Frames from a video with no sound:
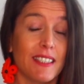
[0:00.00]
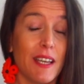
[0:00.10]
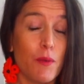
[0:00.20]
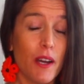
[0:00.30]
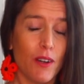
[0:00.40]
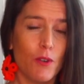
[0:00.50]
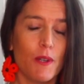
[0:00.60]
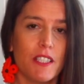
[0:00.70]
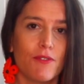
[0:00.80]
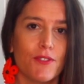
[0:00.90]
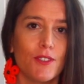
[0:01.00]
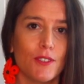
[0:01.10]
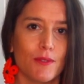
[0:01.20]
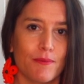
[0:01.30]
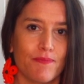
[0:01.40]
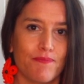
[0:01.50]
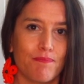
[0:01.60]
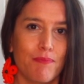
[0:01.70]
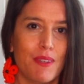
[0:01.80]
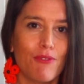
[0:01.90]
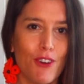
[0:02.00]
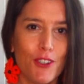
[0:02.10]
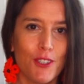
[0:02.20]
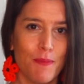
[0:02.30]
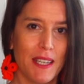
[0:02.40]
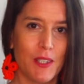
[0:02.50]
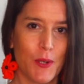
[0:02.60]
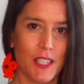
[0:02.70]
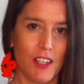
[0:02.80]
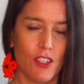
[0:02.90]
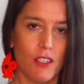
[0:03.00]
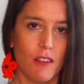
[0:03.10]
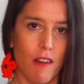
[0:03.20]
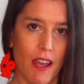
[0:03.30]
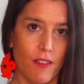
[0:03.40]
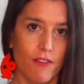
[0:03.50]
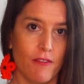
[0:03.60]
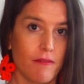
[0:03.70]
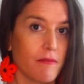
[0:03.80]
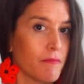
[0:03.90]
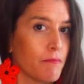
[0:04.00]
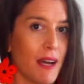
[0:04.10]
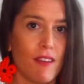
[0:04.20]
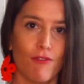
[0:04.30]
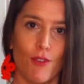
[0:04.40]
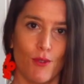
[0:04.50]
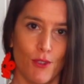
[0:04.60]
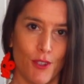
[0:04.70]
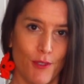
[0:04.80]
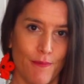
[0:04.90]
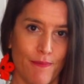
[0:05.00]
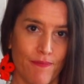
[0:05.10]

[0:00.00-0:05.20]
they were already full before the main course actually arrived. My fault.